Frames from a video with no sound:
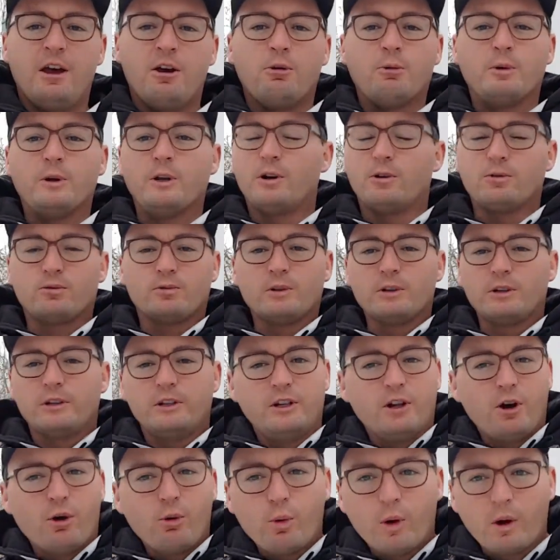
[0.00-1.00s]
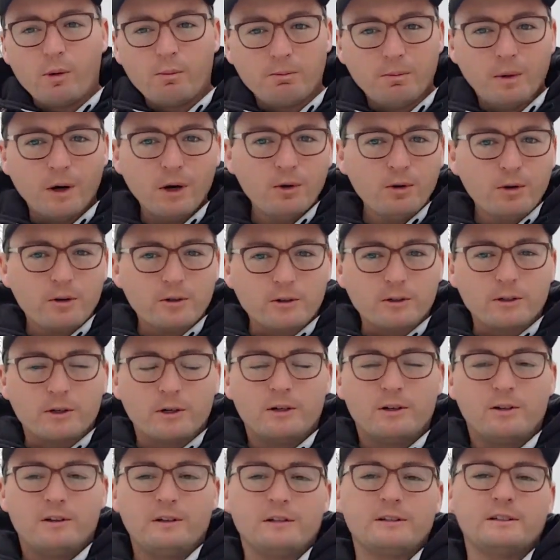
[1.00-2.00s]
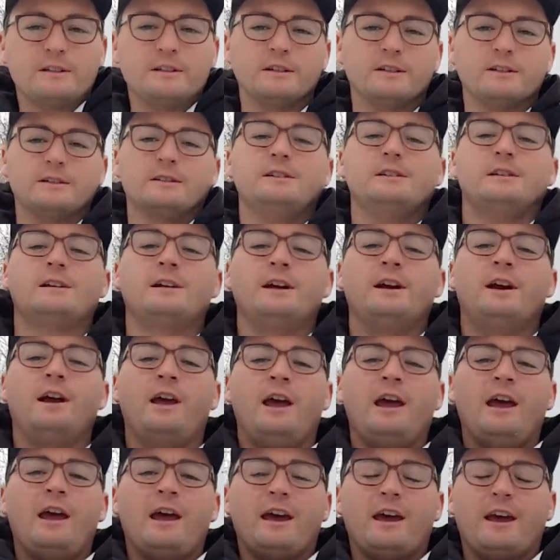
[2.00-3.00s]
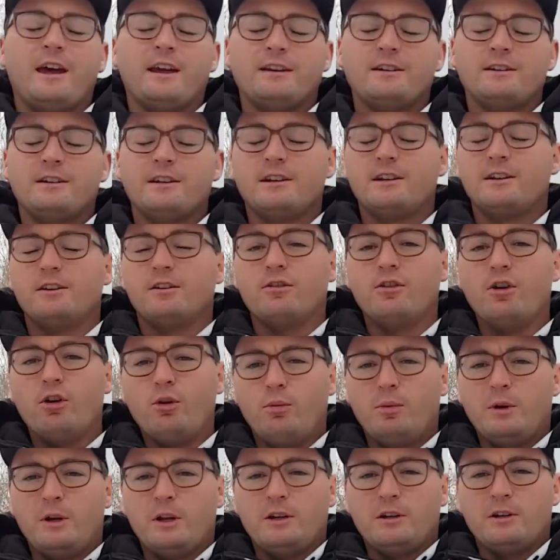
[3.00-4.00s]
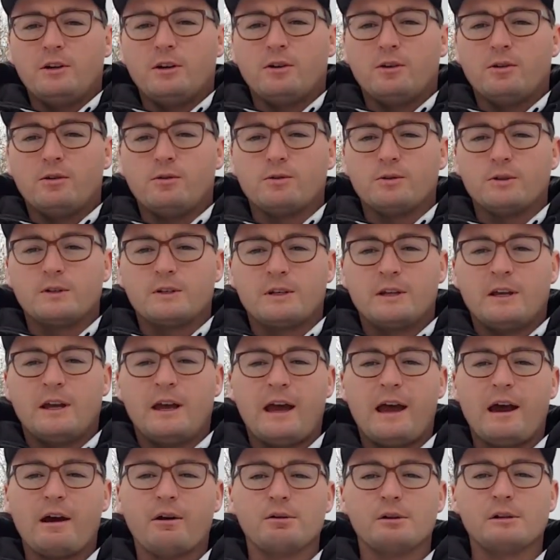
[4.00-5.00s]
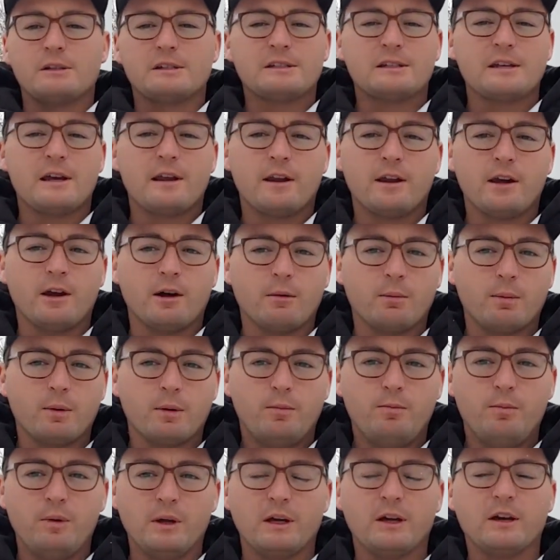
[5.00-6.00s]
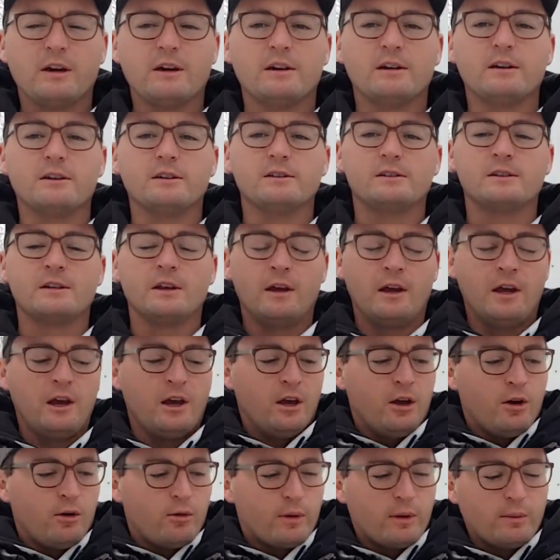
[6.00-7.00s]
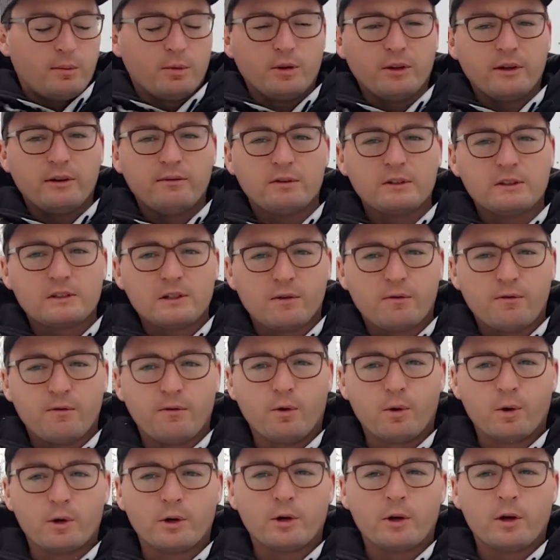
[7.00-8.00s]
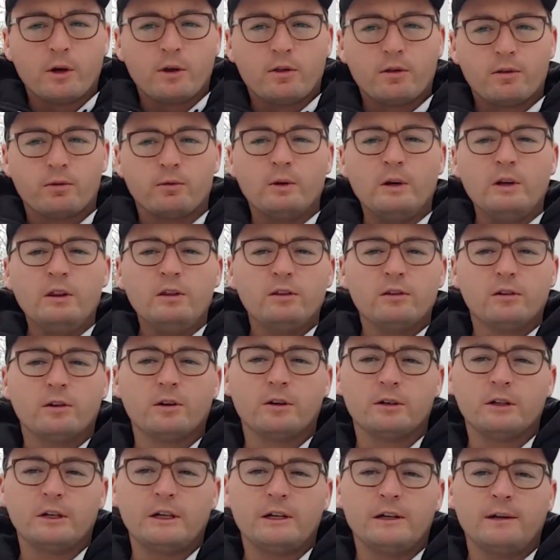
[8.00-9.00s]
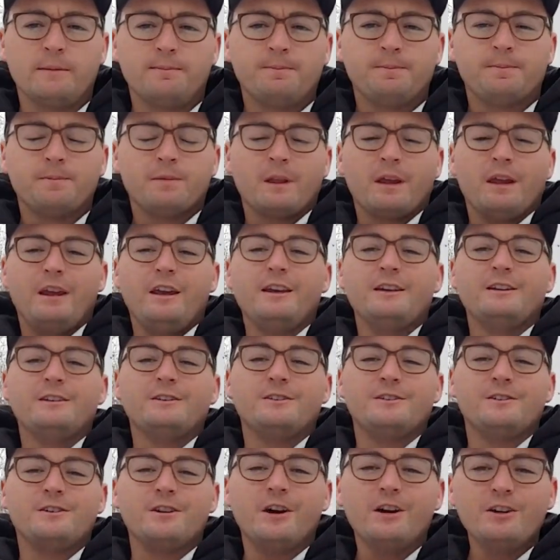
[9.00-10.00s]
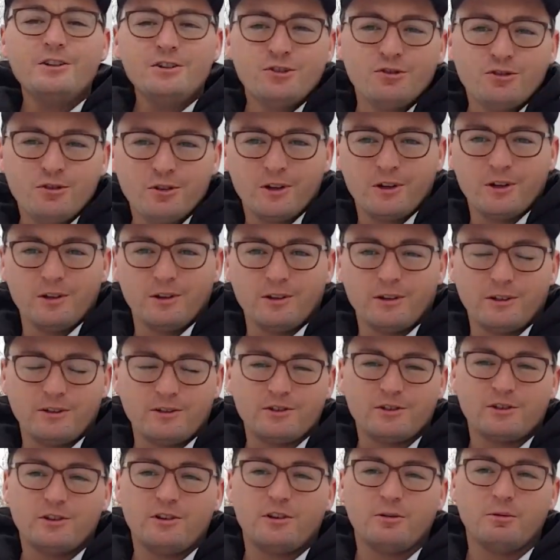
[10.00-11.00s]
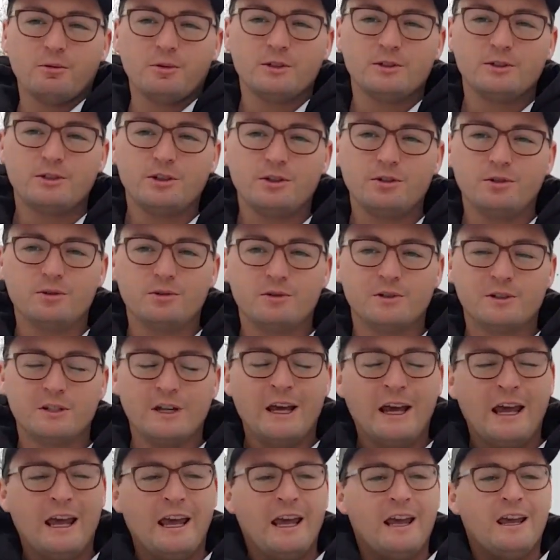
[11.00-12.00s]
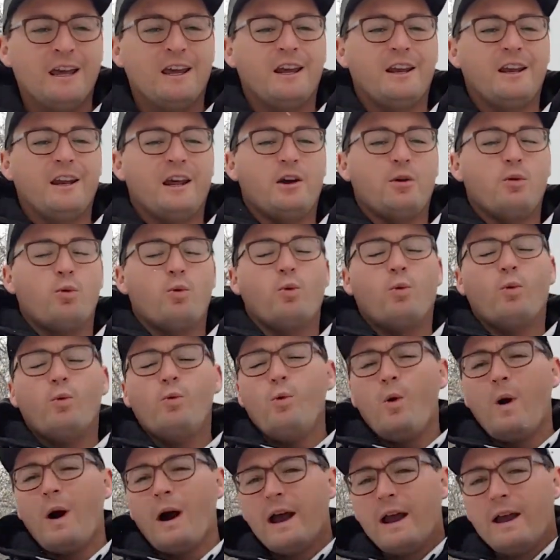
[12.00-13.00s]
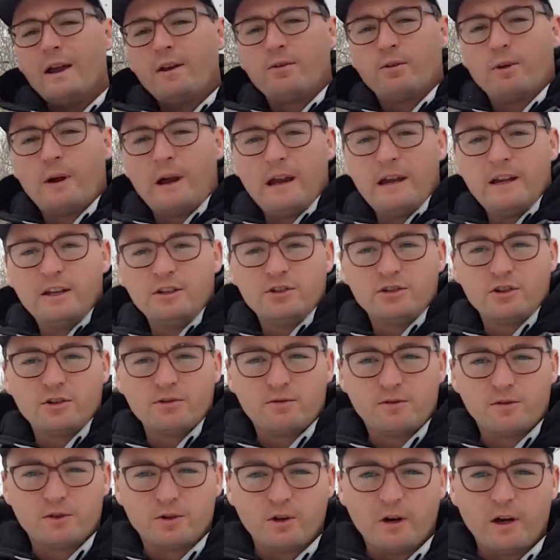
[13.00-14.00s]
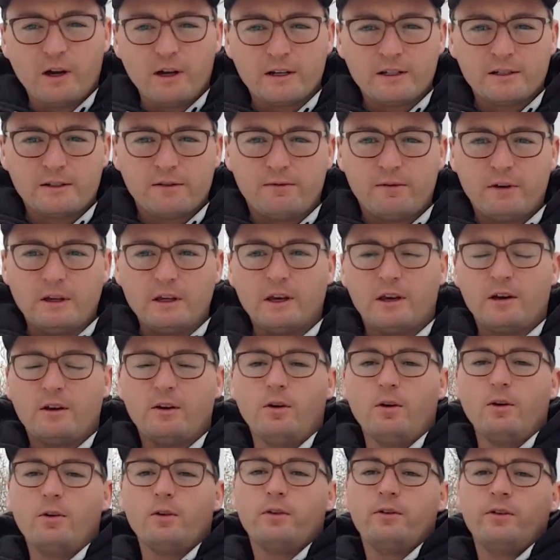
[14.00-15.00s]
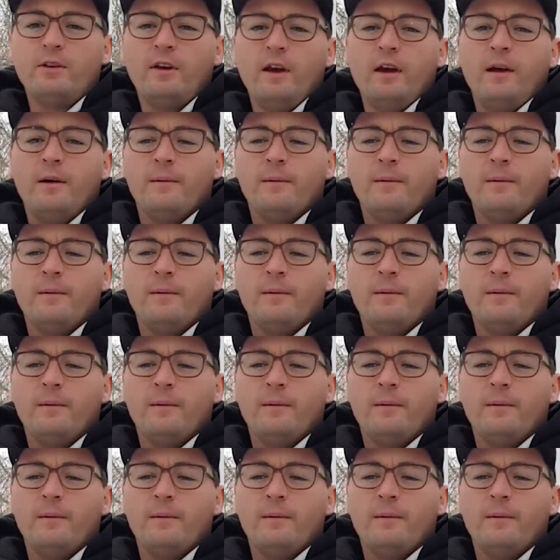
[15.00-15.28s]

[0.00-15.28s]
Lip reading: We don't really know what motor this is, and nobody knows how it's set up, because we believe it's a Ford 330 industrial engine that was used in a wide range of trucks, vehicles,